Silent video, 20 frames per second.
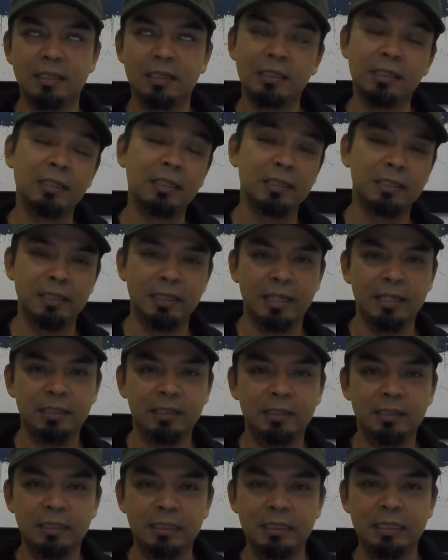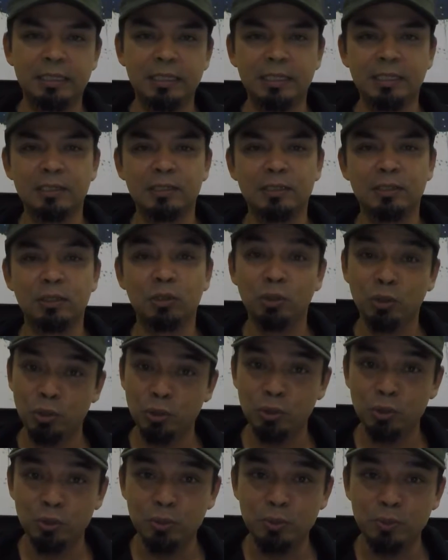the internet, in
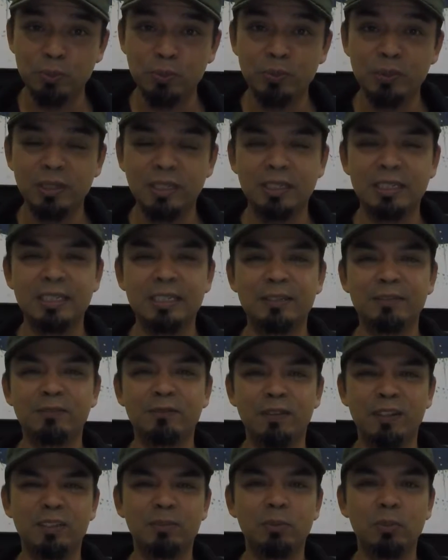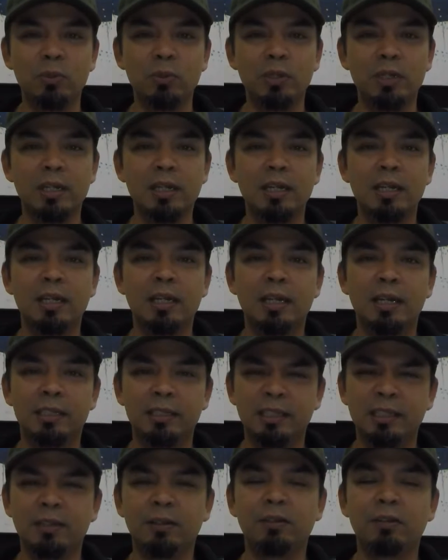YouTube, in Facebook. I
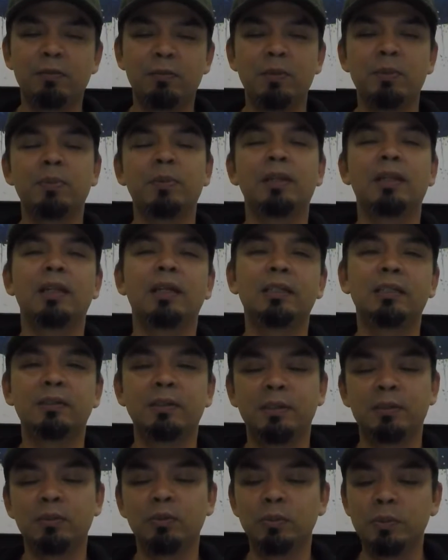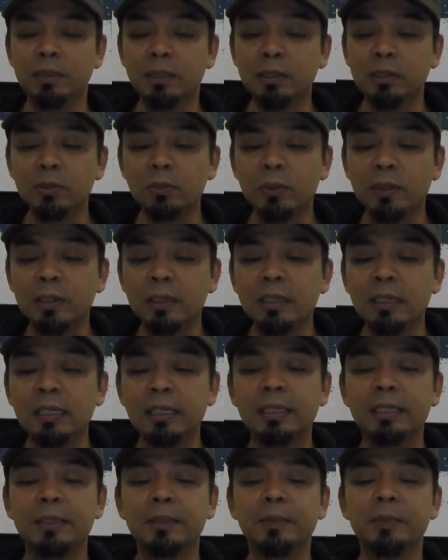think a lot of people are trying to build this one,
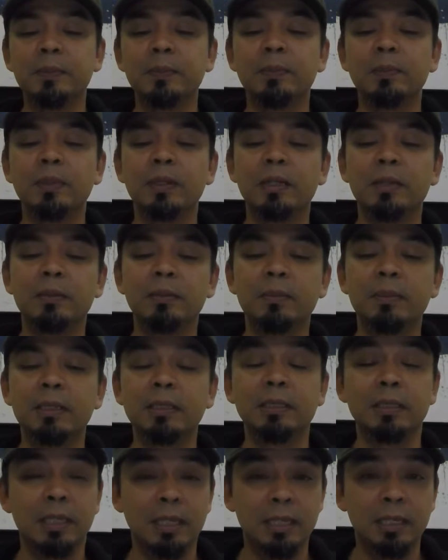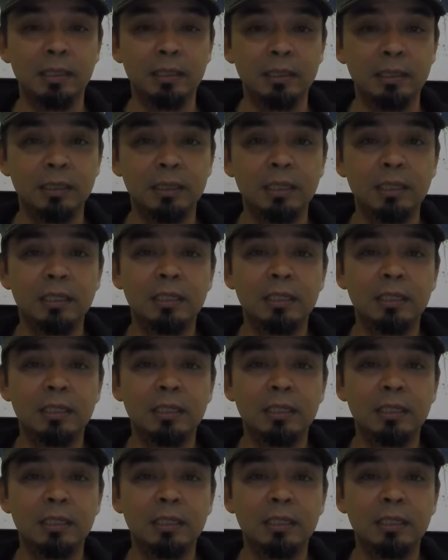a scale